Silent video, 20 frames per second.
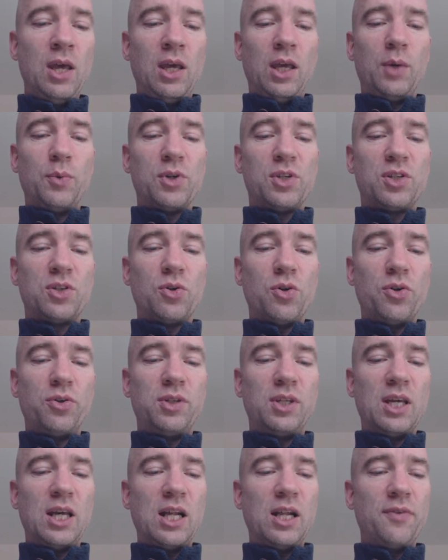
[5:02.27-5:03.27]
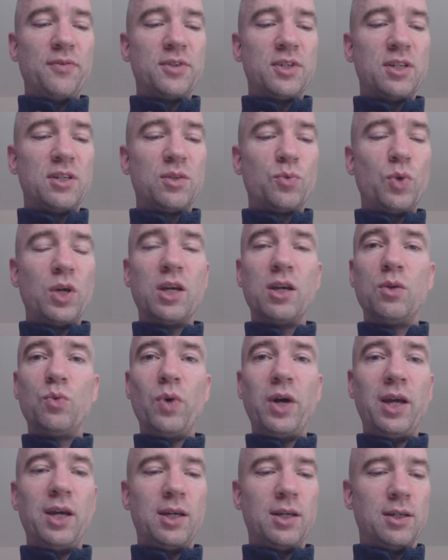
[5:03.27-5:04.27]
He was taught the elves' wicked
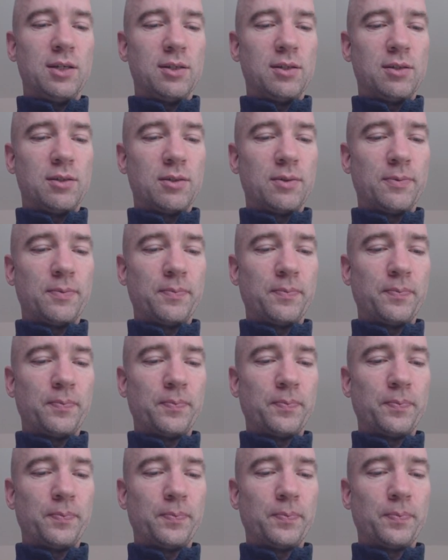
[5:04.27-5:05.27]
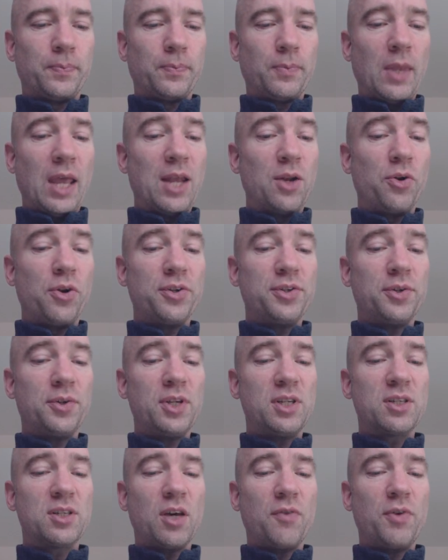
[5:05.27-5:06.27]
ways, and also
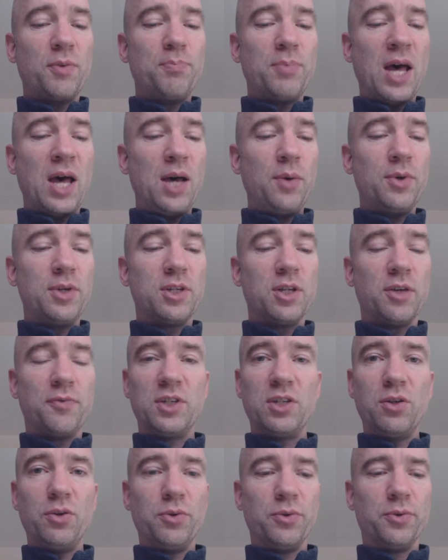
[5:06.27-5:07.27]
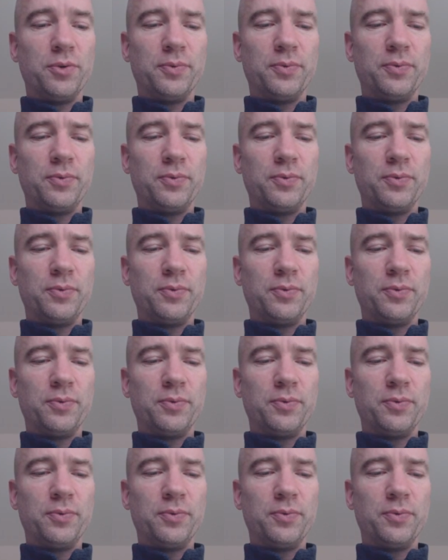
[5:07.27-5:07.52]
discovered powers of his own.